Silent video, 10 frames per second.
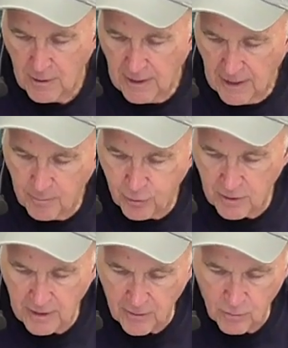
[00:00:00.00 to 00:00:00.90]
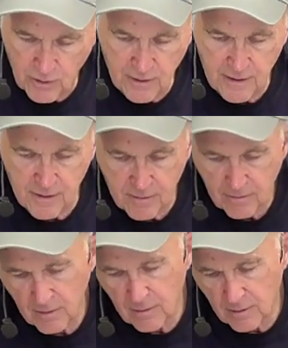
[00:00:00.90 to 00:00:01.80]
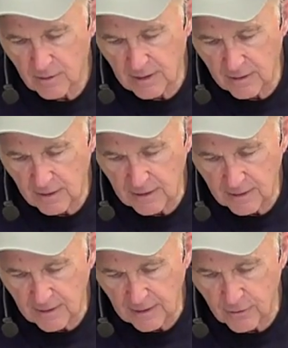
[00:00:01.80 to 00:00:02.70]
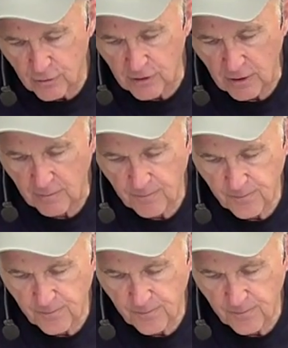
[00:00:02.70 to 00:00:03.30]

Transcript: And put another one of these inline connectors on.